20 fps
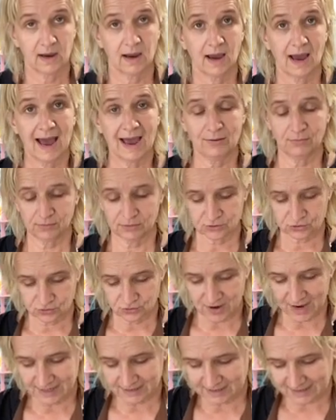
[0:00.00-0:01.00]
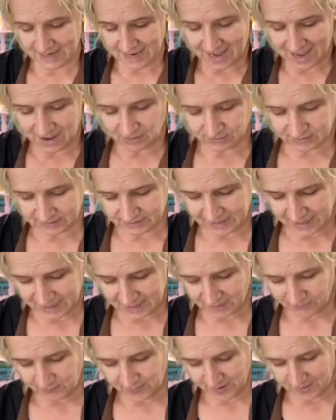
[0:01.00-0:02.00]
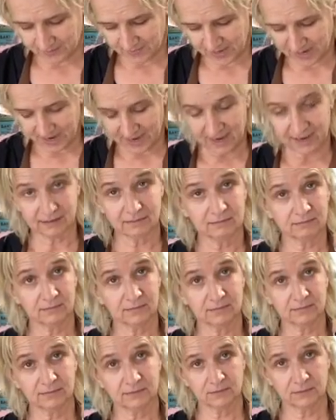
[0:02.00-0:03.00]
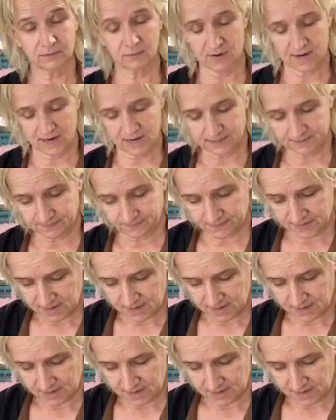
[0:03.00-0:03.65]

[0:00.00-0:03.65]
I will trace the outside of my pan, right?